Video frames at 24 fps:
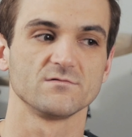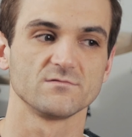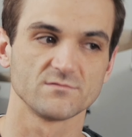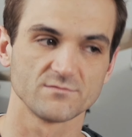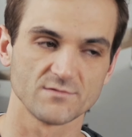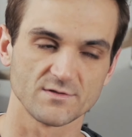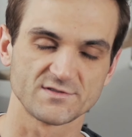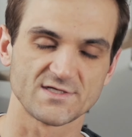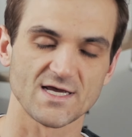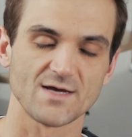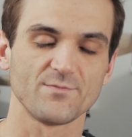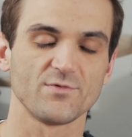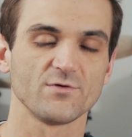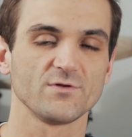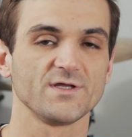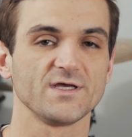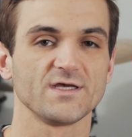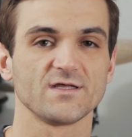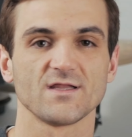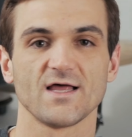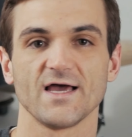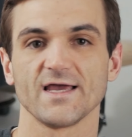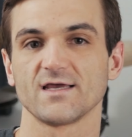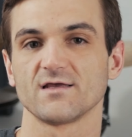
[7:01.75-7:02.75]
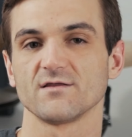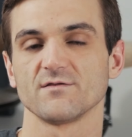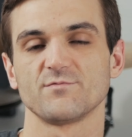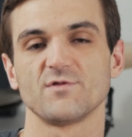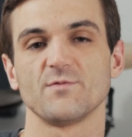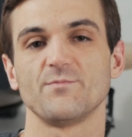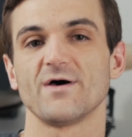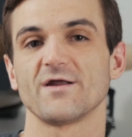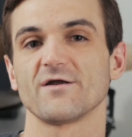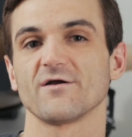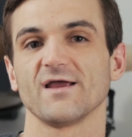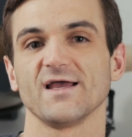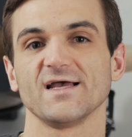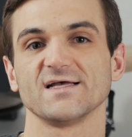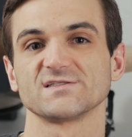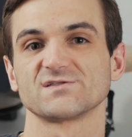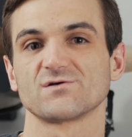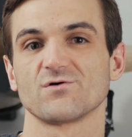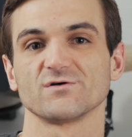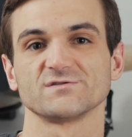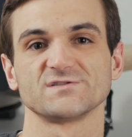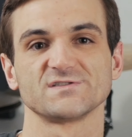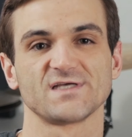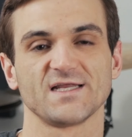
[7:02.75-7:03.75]
the Tempo League, like the Better Hands
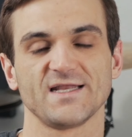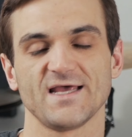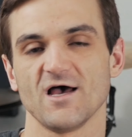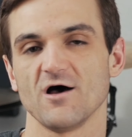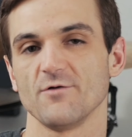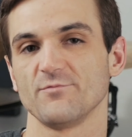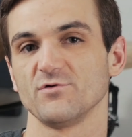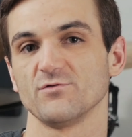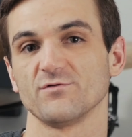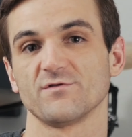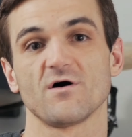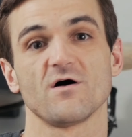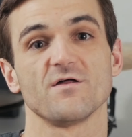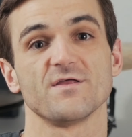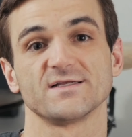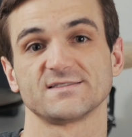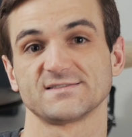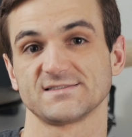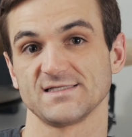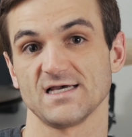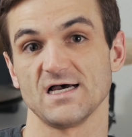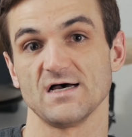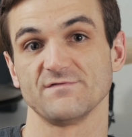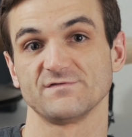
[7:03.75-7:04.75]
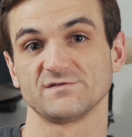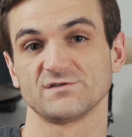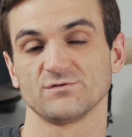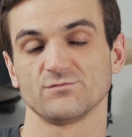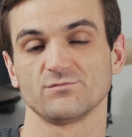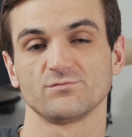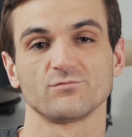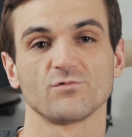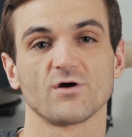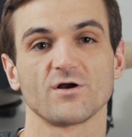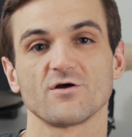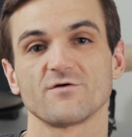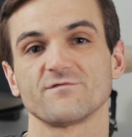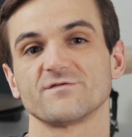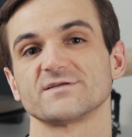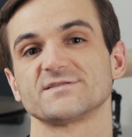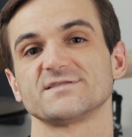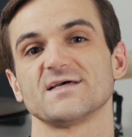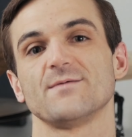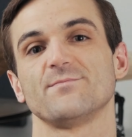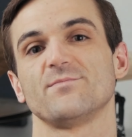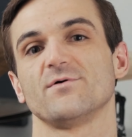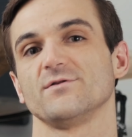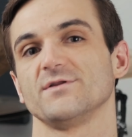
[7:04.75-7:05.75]
course is going to help you with all that stuff. So run over to
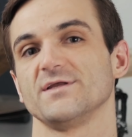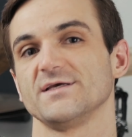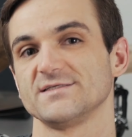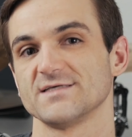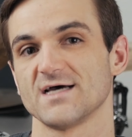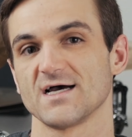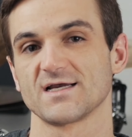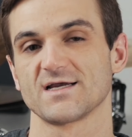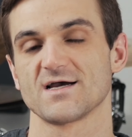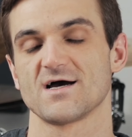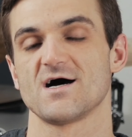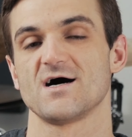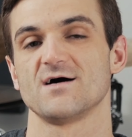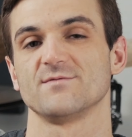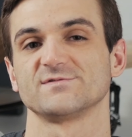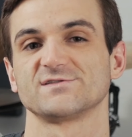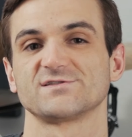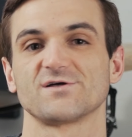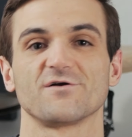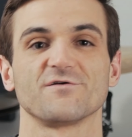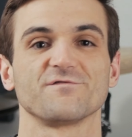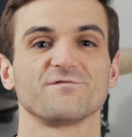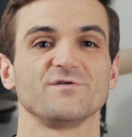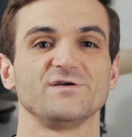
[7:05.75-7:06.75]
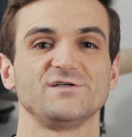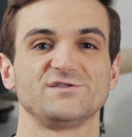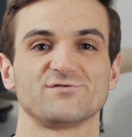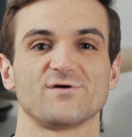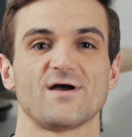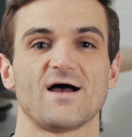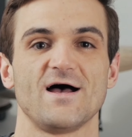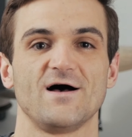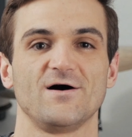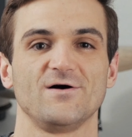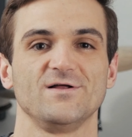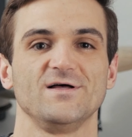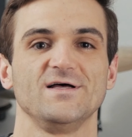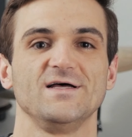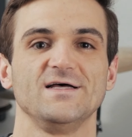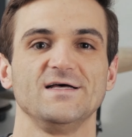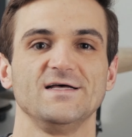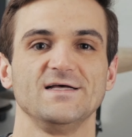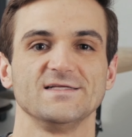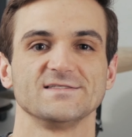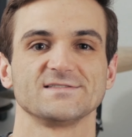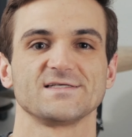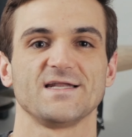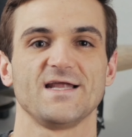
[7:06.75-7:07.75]
tempoleague.com, start a free trial.
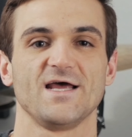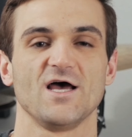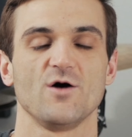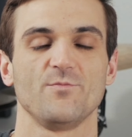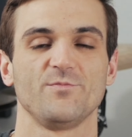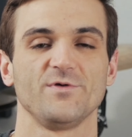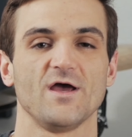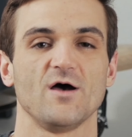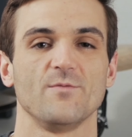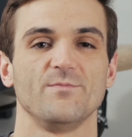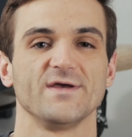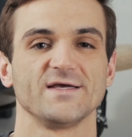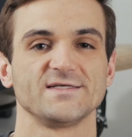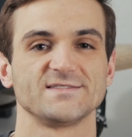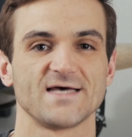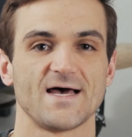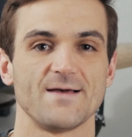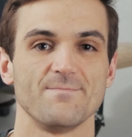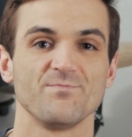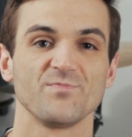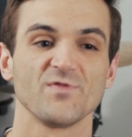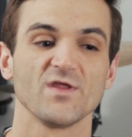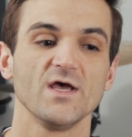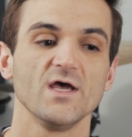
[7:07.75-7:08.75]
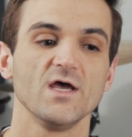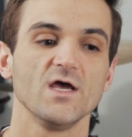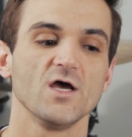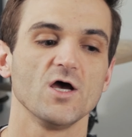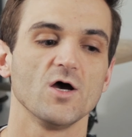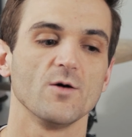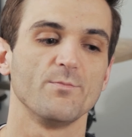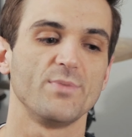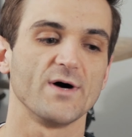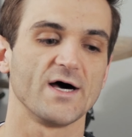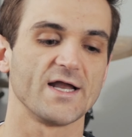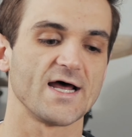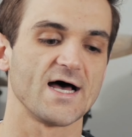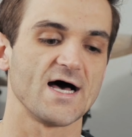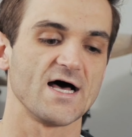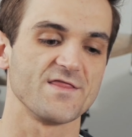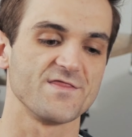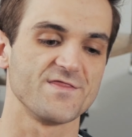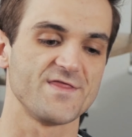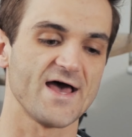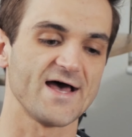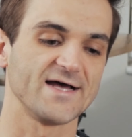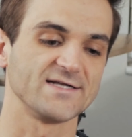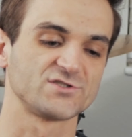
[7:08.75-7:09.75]
It's going to help you out big time. But
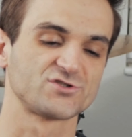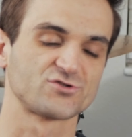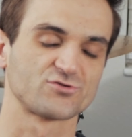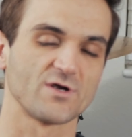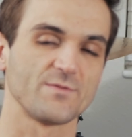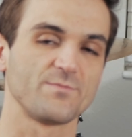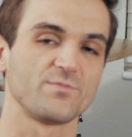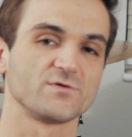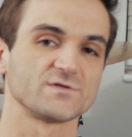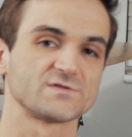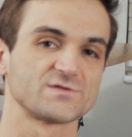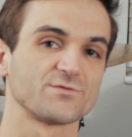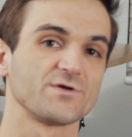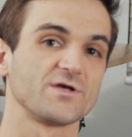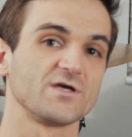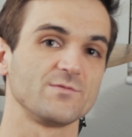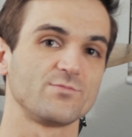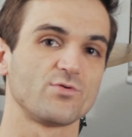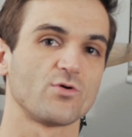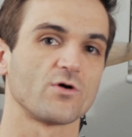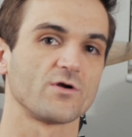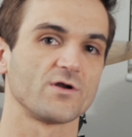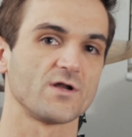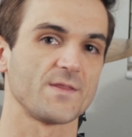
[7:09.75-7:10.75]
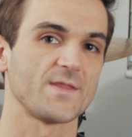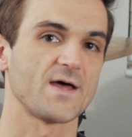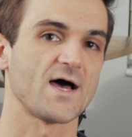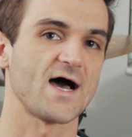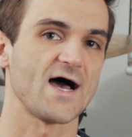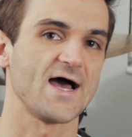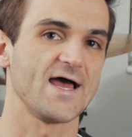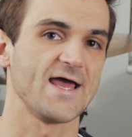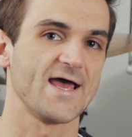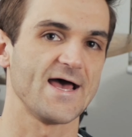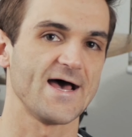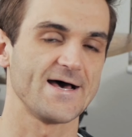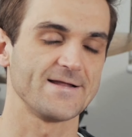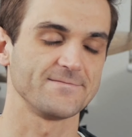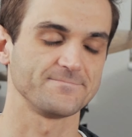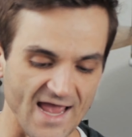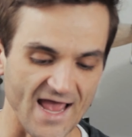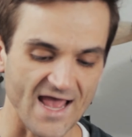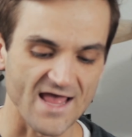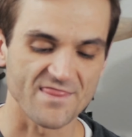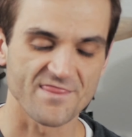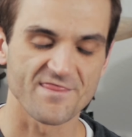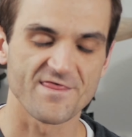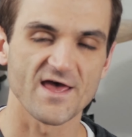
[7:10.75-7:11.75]
that triple is really important on the hi-hat.
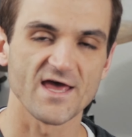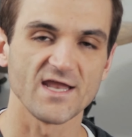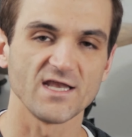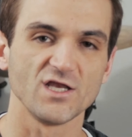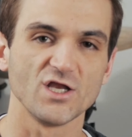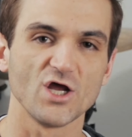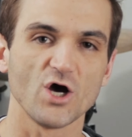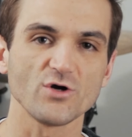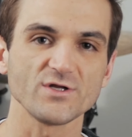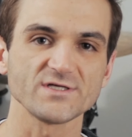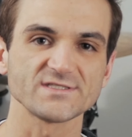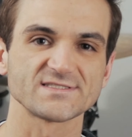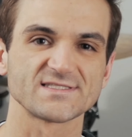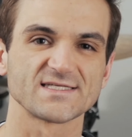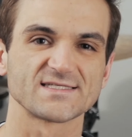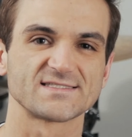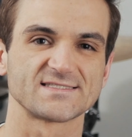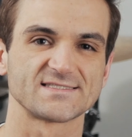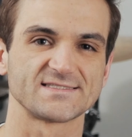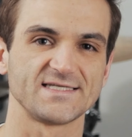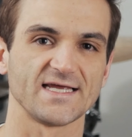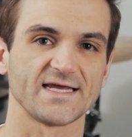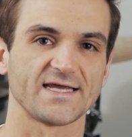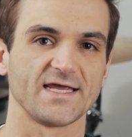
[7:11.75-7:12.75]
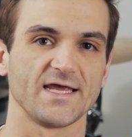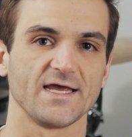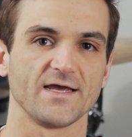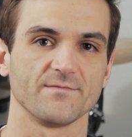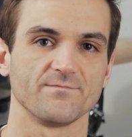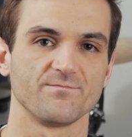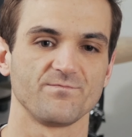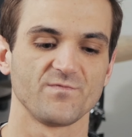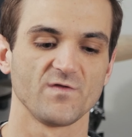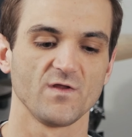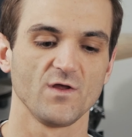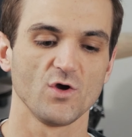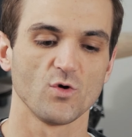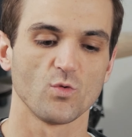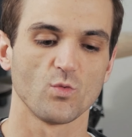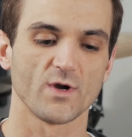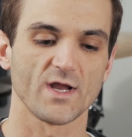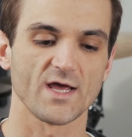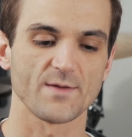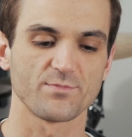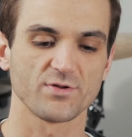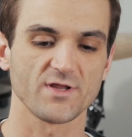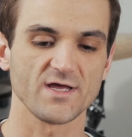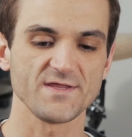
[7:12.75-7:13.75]
And then notice the sticking. When
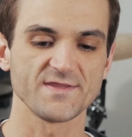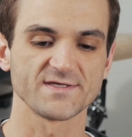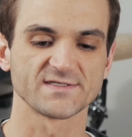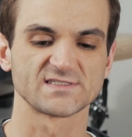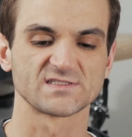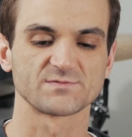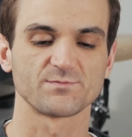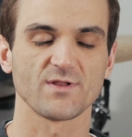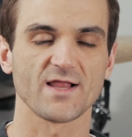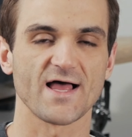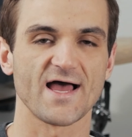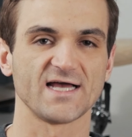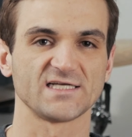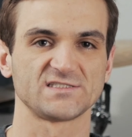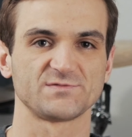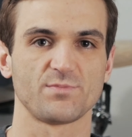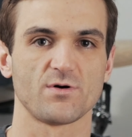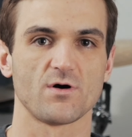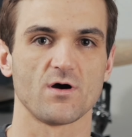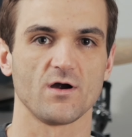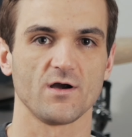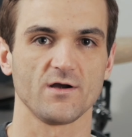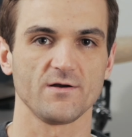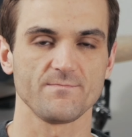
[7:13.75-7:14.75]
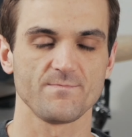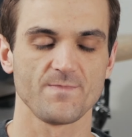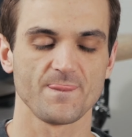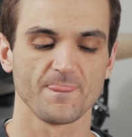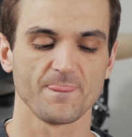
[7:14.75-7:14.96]
I play the splash part,